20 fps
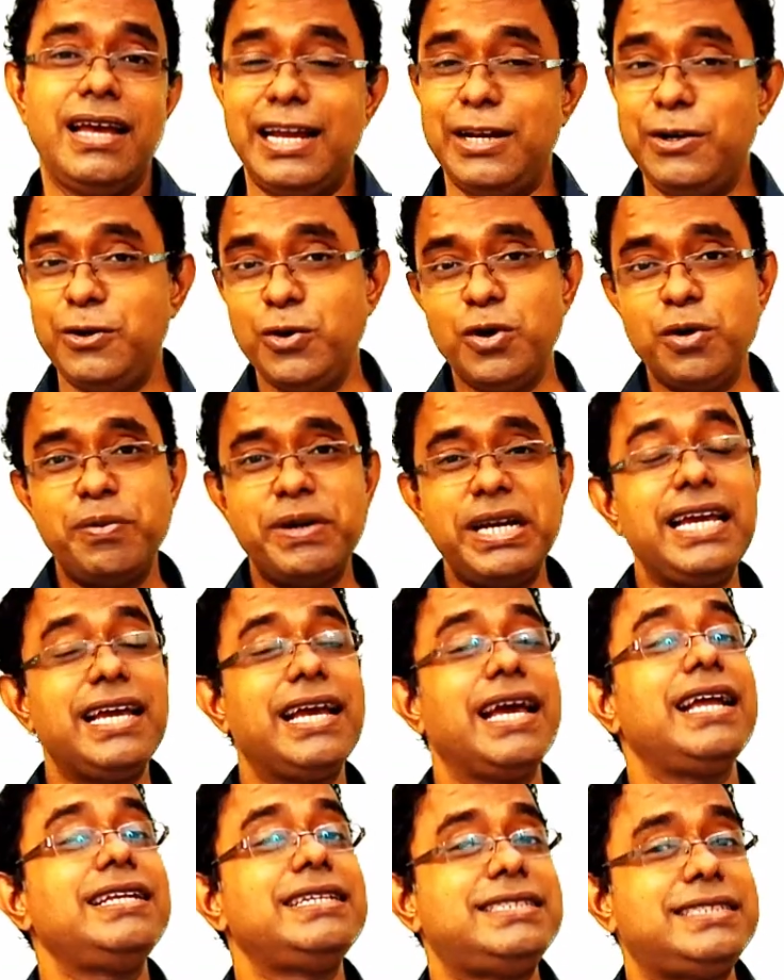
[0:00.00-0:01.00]
And nobody
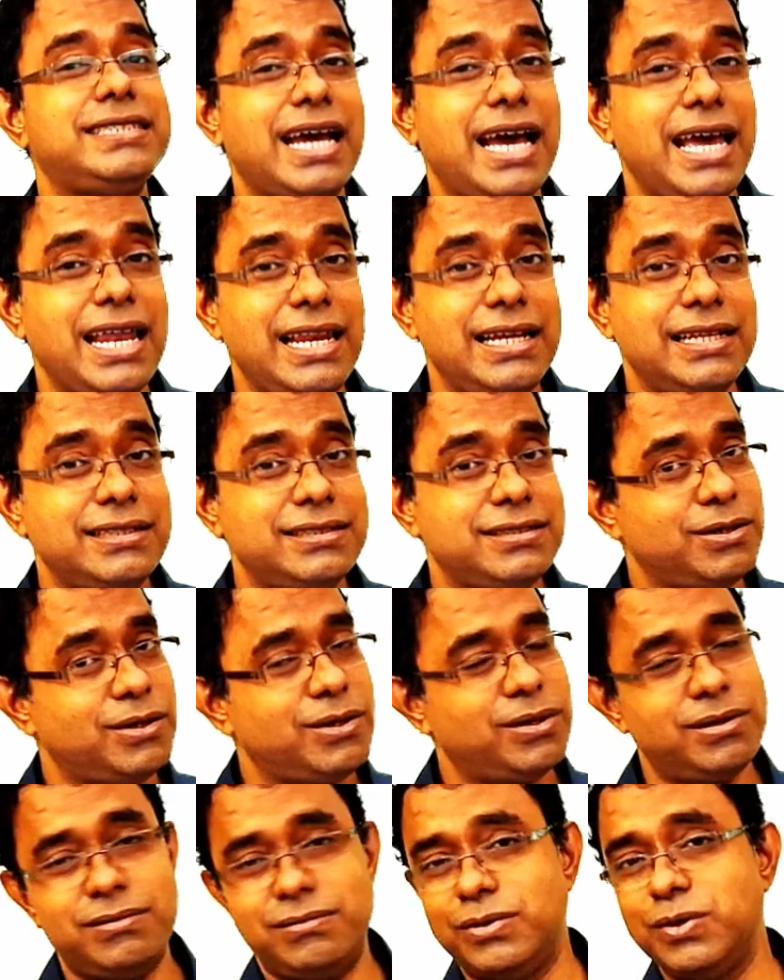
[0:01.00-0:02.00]
can challenge
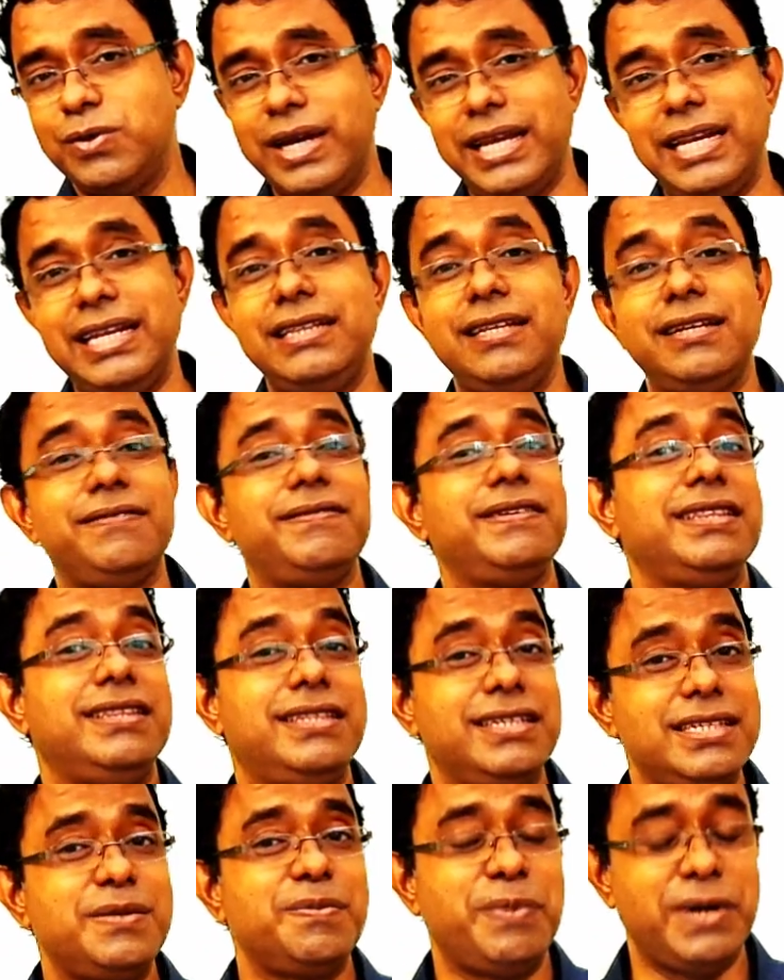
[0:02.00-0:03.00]
or do anything
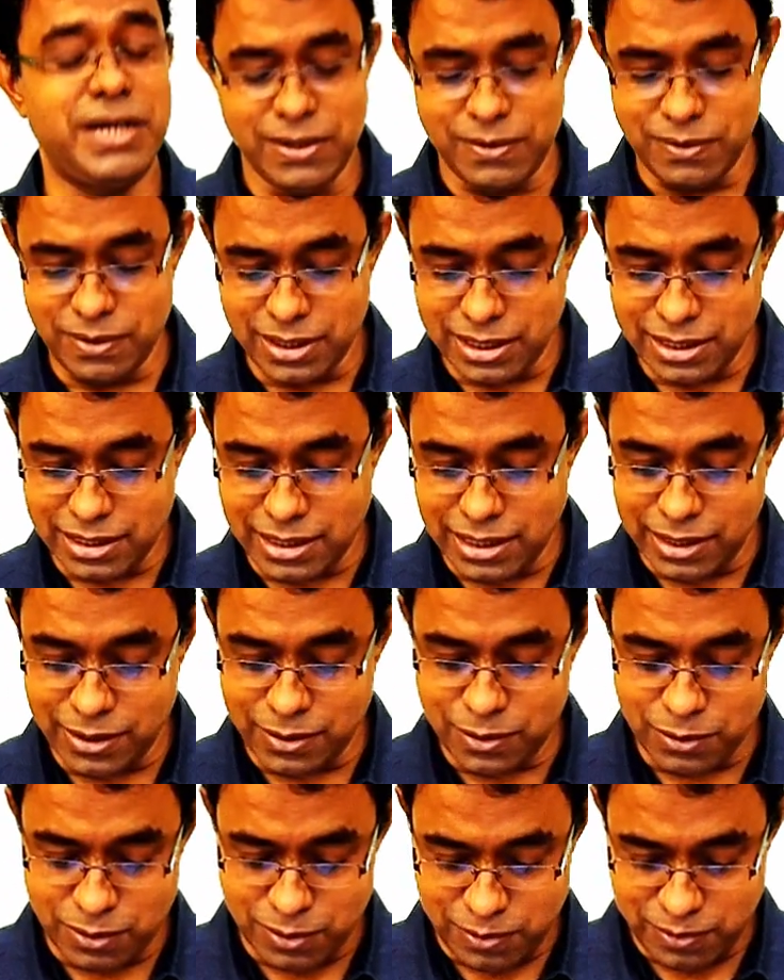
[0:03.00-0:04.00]
with this particular
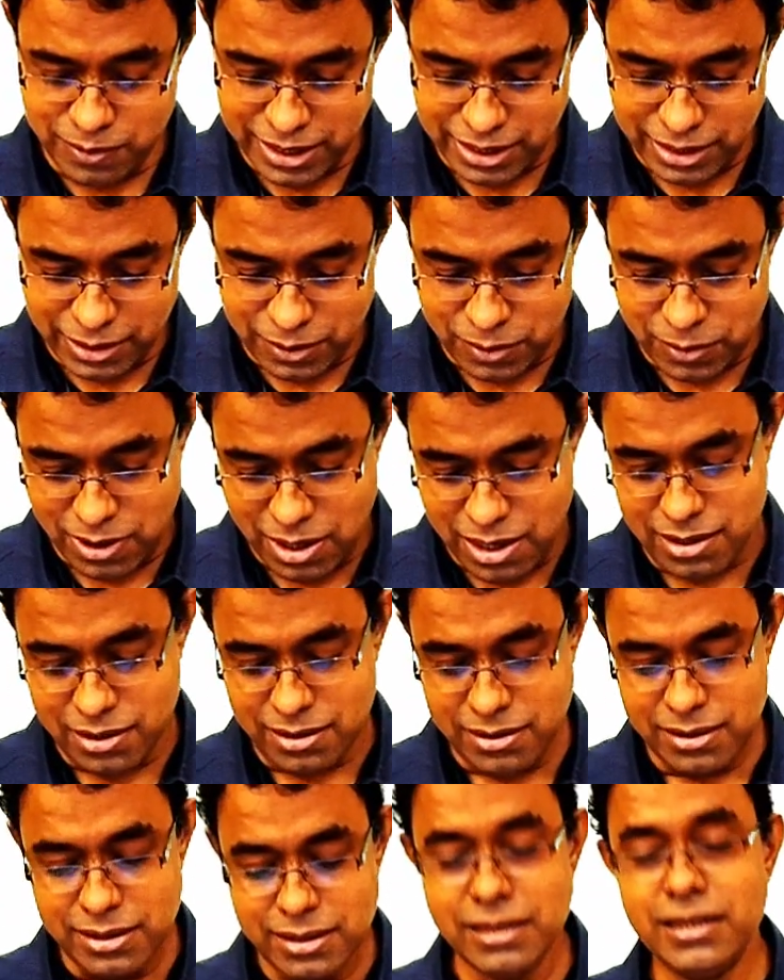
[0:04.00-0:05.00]
clean code where you
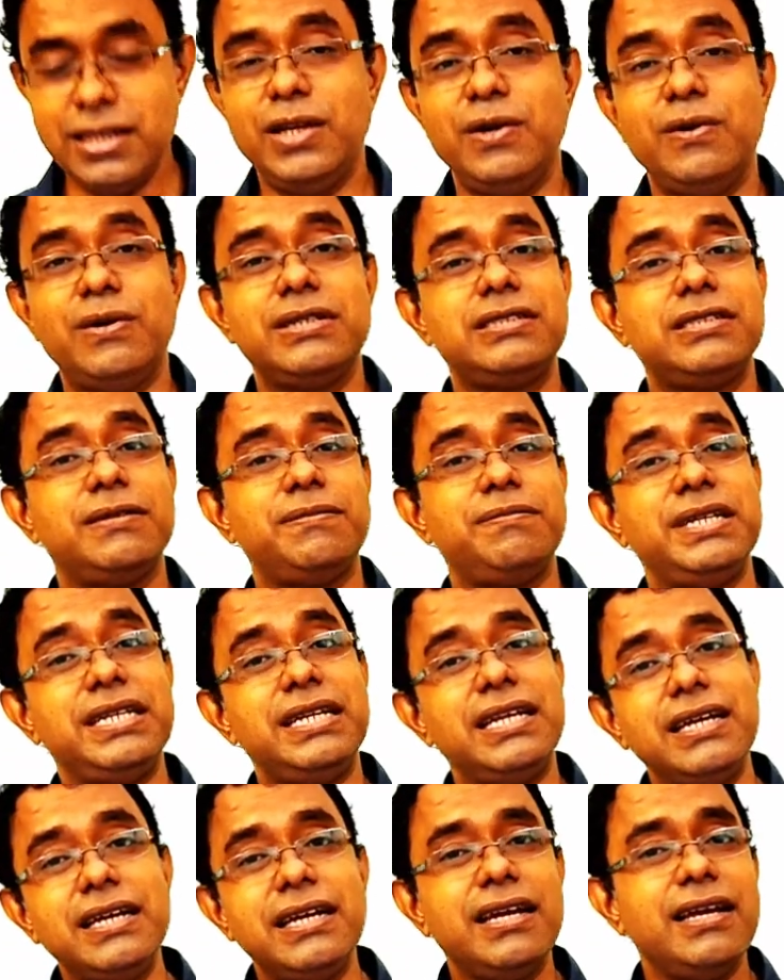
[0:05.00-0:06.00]
are
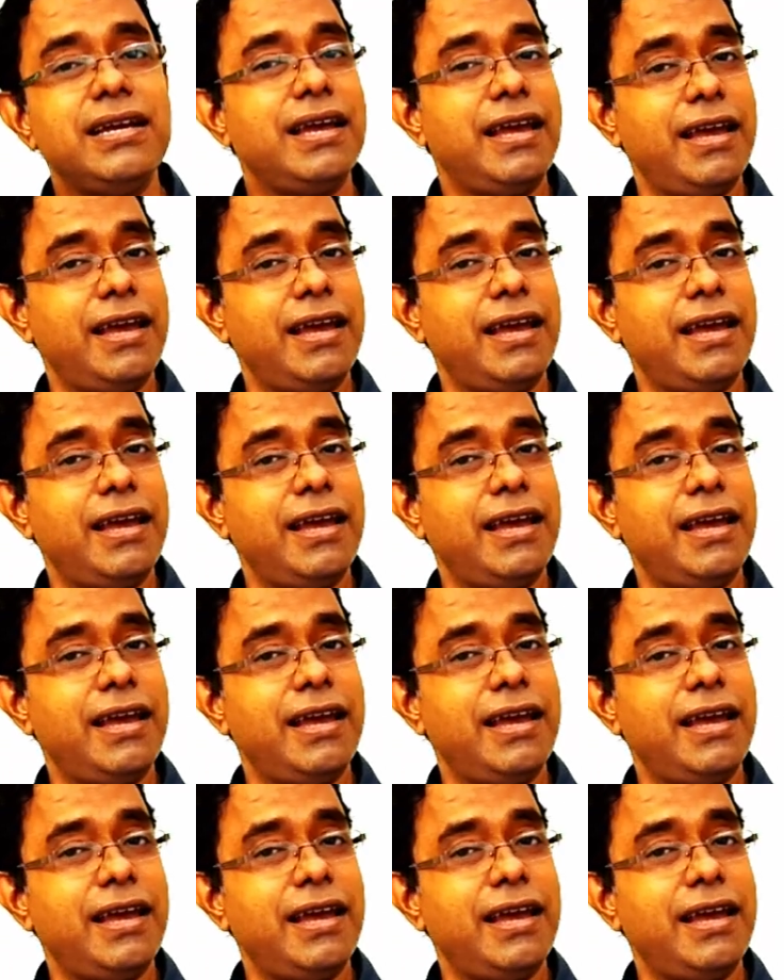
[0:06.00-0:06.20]
submitting